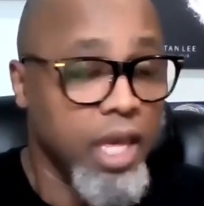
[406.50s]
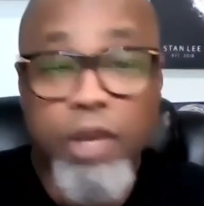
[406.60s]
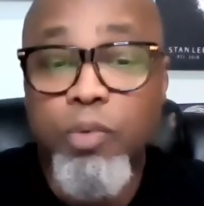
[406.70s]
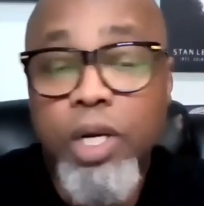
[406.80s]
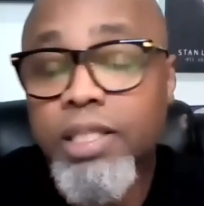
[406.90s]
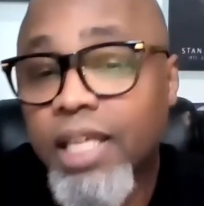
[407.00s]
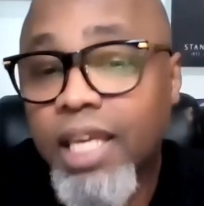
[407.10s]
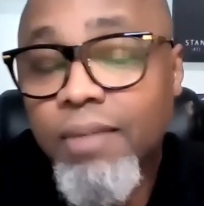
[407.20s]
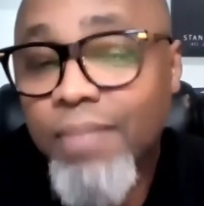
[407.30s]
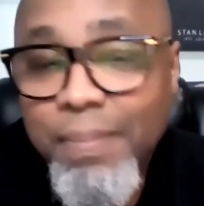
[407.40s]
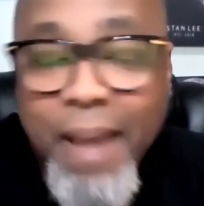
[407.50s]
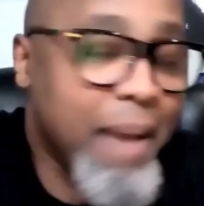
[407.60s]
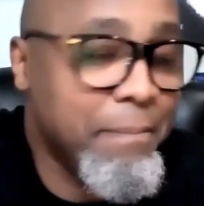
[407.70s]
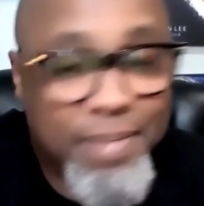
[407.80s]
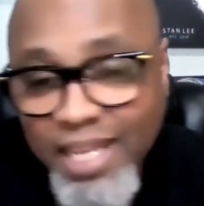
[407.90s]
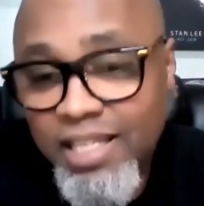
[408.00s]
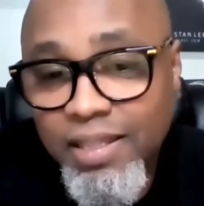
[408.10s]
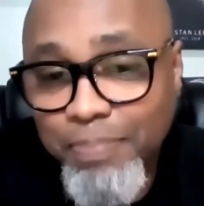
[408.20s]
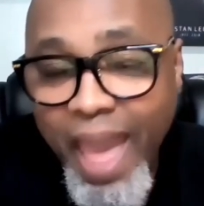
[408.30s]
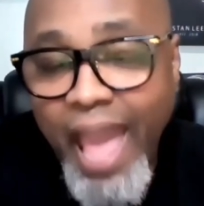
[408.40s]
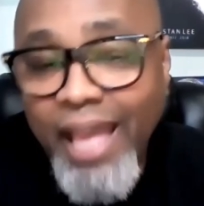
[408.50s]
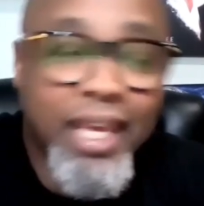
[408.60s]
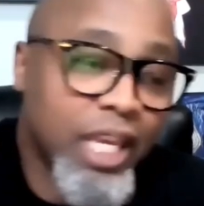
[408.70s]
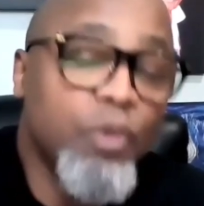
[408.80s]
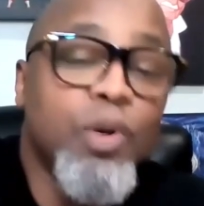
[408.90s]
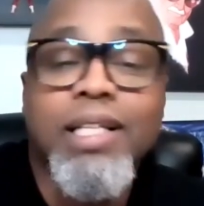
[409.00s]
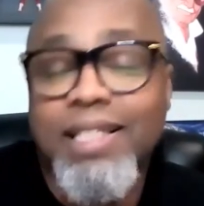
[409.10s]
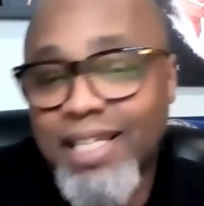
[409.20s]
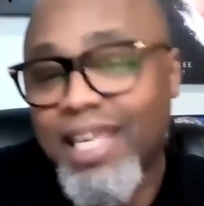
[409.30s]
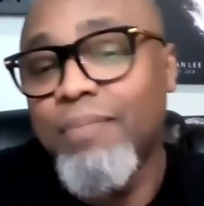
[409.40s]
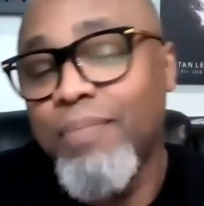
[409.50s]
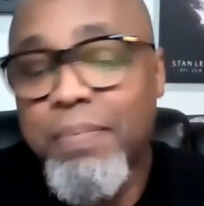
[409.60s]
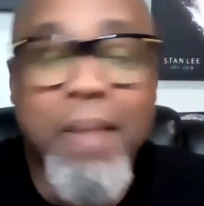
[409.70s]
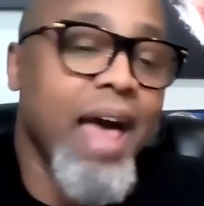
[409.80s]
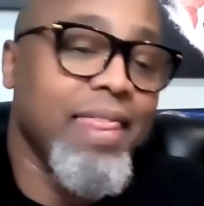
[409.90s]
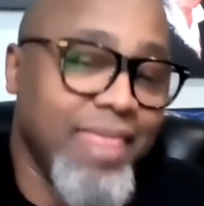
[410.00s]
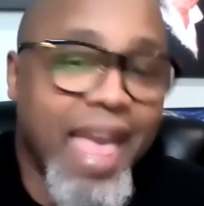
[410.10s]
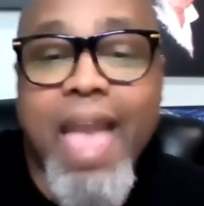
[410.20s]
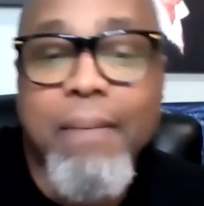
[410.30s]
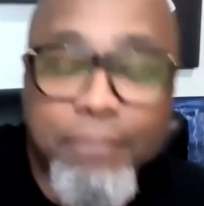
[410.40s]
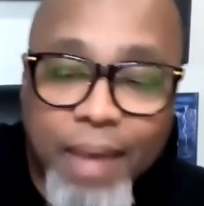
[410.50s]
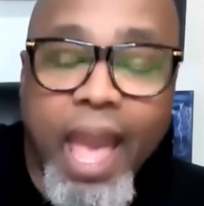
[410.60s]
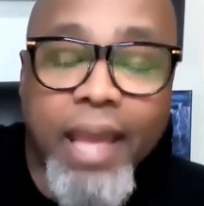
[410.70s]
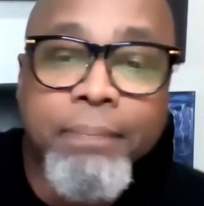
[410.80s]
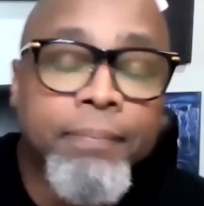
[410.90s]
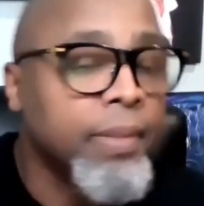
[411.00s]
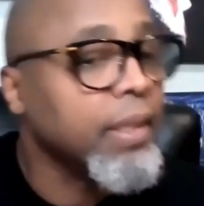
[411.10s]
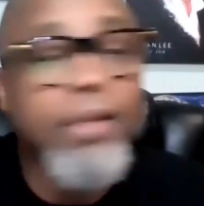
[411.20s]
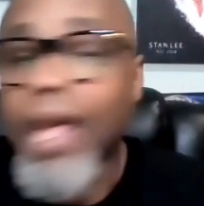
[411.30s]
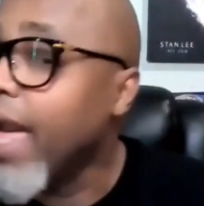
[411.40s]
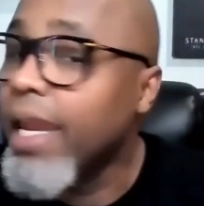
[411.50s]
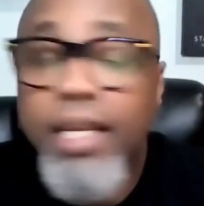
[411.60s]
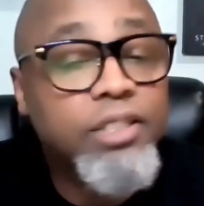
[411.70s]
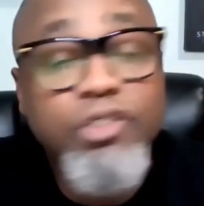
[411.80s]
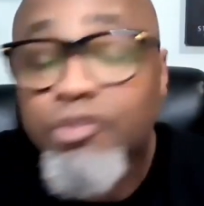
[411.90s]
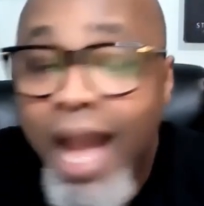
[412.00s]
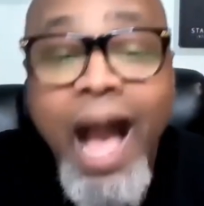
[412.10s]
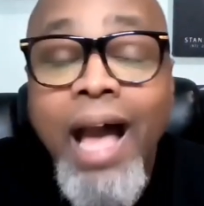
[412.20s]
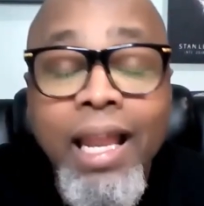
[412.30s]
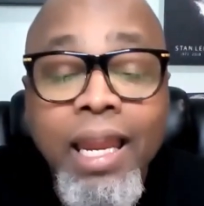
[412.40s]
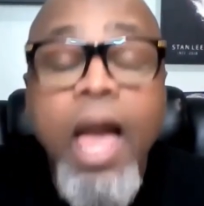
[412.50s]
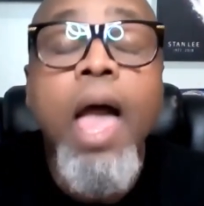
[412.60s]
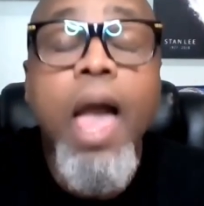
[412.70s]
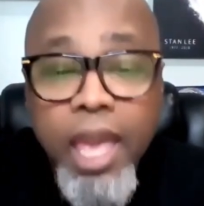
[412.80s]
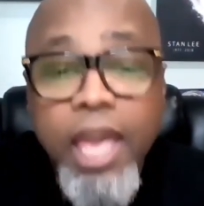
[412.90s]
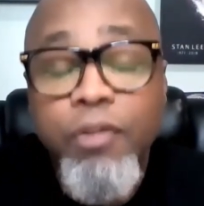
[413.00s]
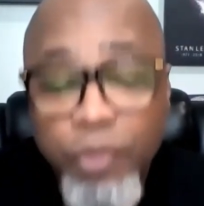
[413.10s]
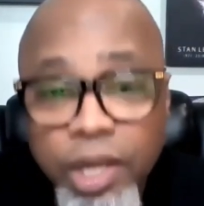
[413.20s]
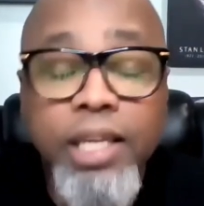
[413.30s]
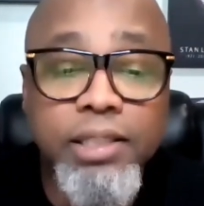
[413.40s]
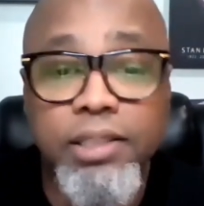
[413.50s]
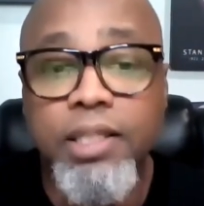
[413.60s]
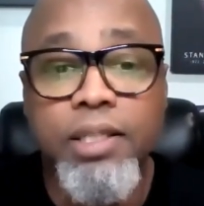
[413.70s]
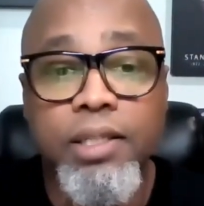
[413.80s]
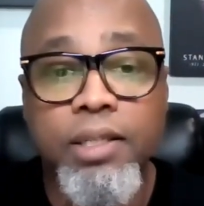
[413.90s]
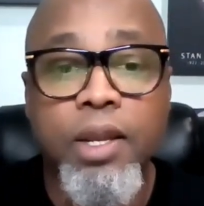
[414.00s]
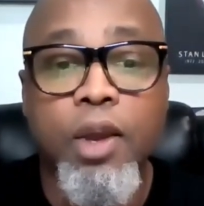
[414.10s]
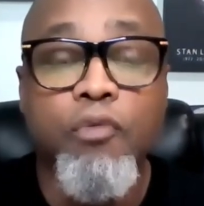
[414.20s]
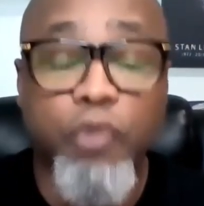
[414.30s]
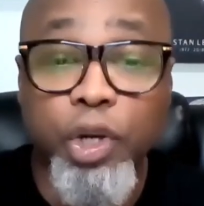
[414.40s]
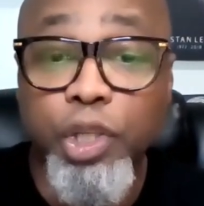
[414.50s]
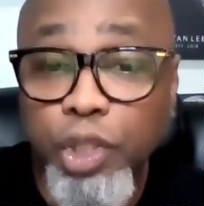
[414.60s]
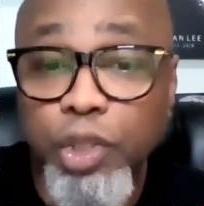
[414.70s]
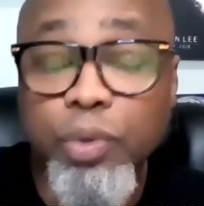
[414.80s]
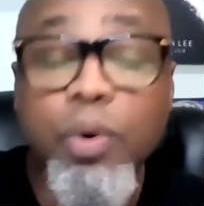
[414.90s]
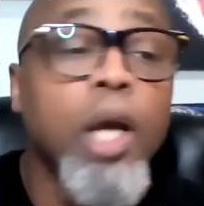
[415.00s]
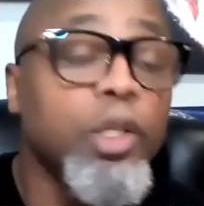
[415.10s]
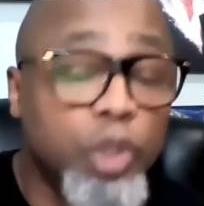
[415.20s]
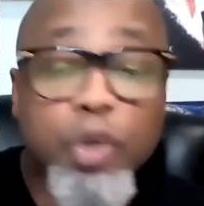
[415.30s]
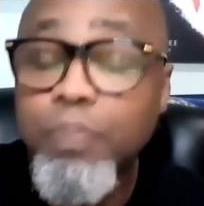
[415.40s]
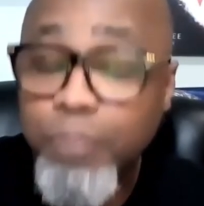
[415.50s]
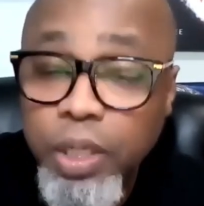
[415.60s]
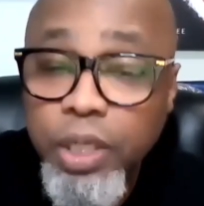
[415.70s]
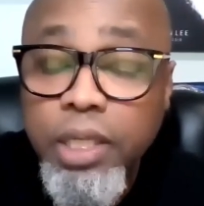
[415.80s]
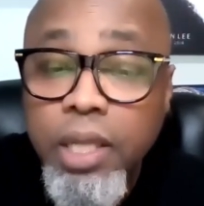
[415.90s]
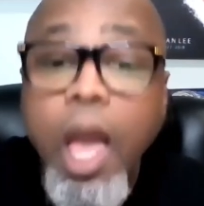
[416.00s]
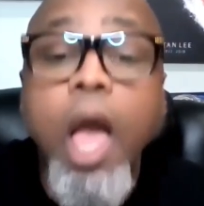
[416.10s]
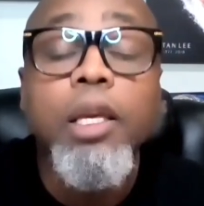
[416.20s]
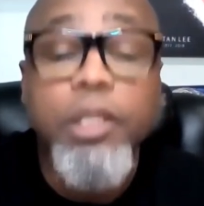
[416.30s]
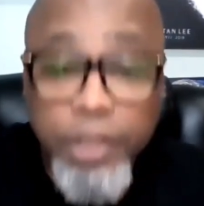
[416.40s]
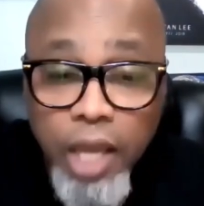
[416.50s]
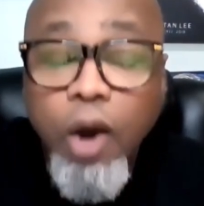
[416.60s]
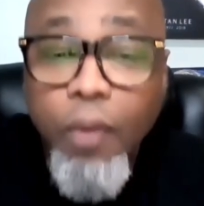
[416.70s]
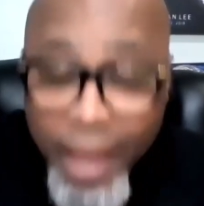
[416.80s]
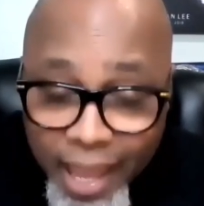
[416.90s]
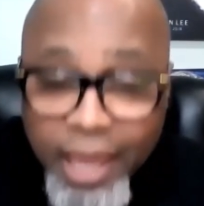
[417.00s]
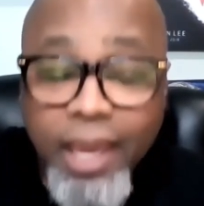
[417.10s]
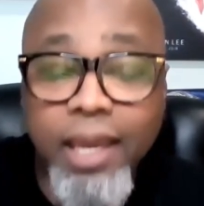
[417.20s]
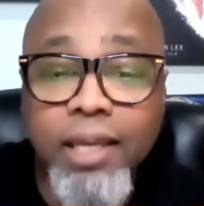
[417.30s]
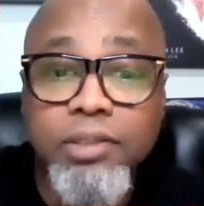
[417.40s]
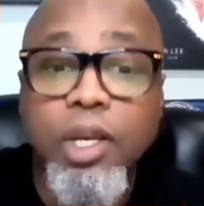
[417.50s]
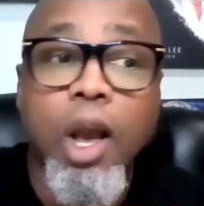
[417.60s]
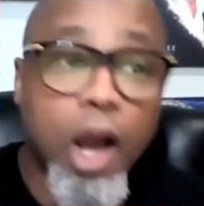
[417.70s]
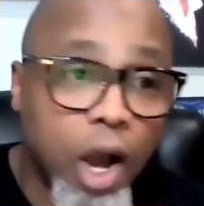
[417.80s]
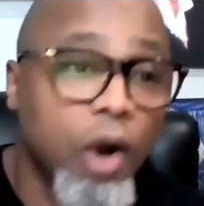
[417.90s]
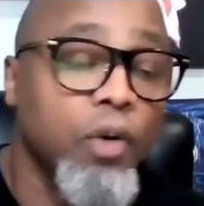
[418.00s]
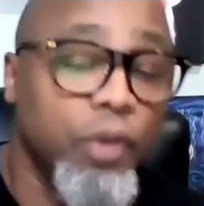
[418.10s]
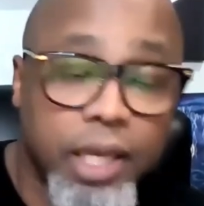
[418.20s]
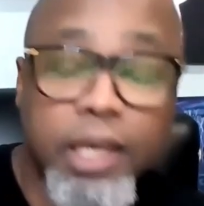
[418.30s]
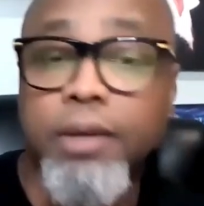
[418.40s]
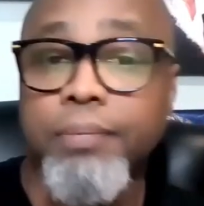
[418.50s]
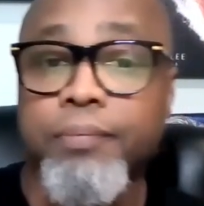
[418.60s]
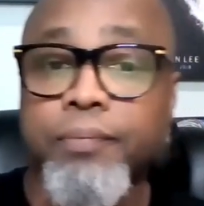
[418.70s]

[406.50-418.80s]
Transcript: He wouldn't give me my this back. He wouldn't give me my that back. That is not a reason for you to put your hand on him